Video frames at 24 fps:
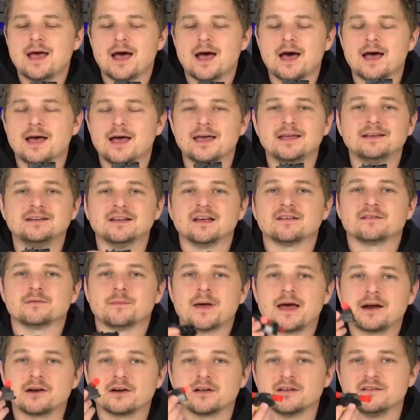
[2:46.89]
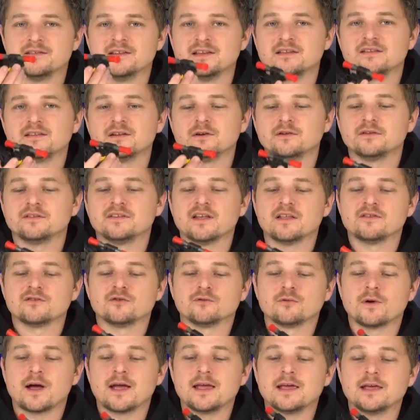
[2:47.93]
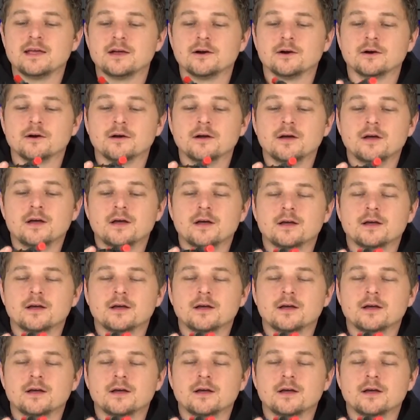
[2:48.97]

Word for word: uh, it doesn't matter because this little sensor right here